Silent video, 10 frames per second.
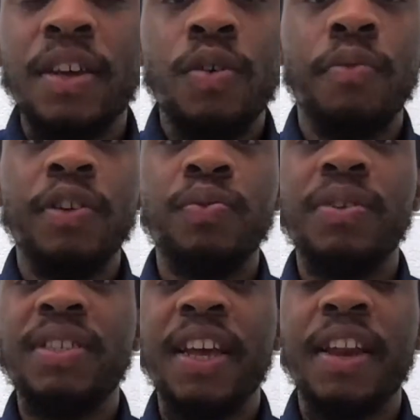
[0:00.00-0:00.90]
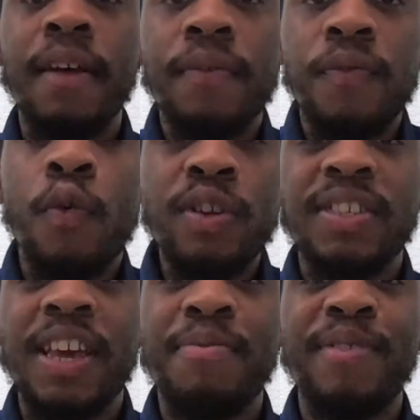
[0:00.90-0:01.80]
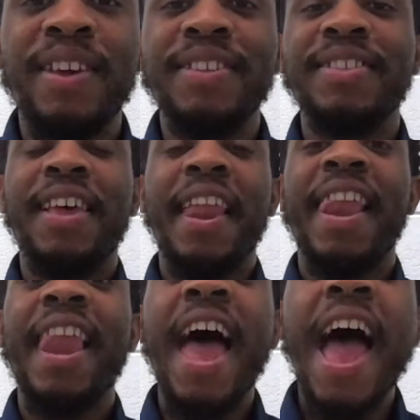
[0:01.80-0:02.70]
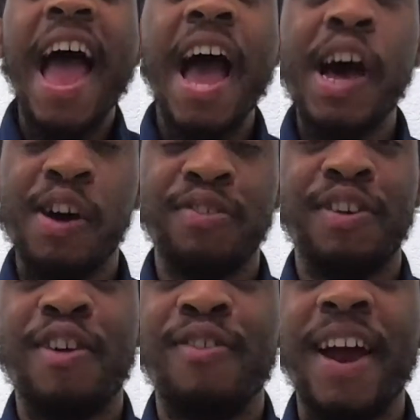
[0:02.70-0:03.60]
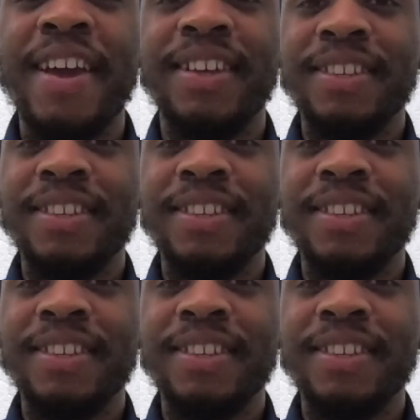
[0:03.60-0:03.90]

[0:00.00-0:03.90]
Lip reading: which we said that forte means loud, all right?